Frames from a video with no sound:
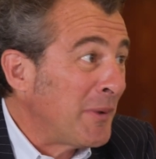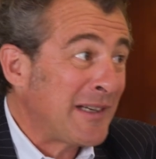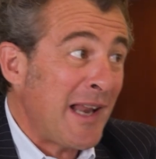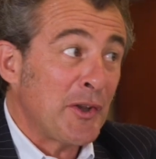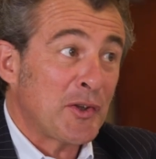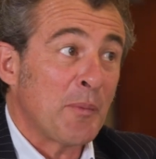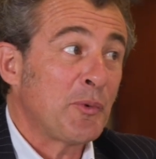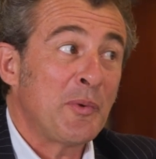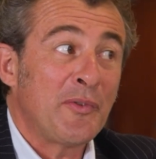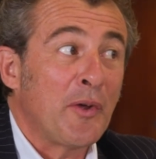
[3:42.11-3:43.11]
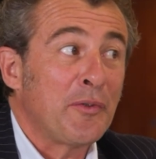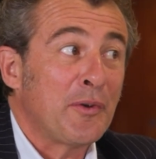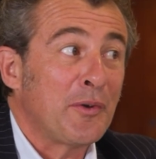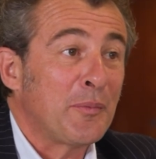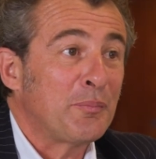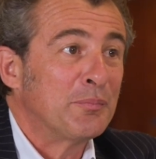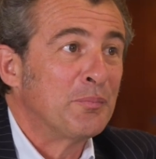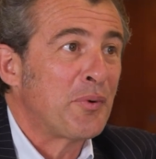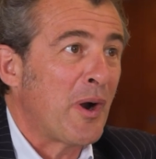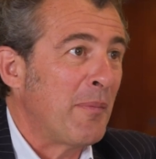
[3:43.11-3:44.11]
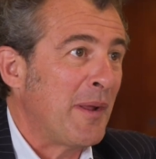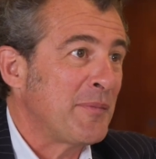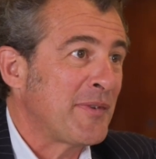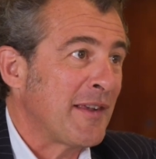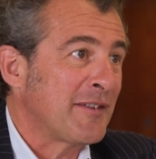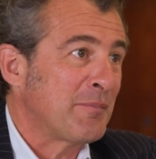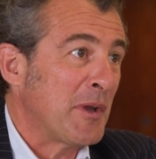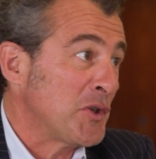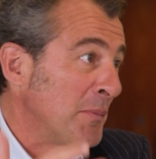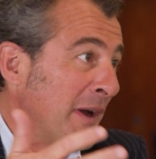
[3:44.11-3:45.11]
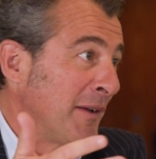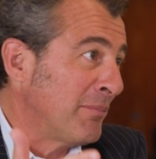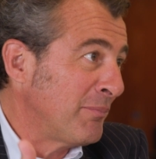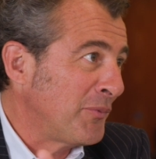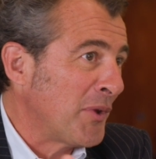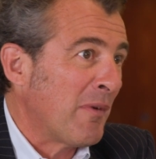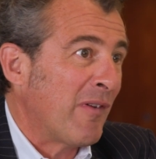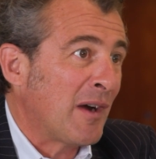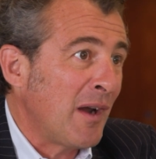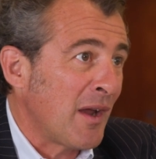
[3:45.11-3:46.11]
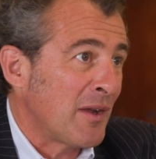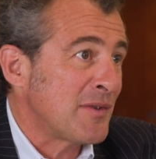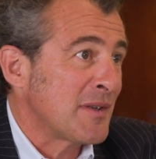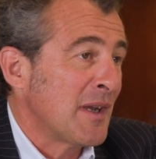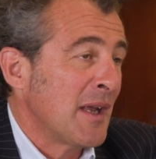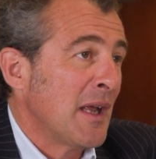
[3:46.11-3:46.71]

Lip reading: But cloud comes with other problems, as mentioned by some of our clients,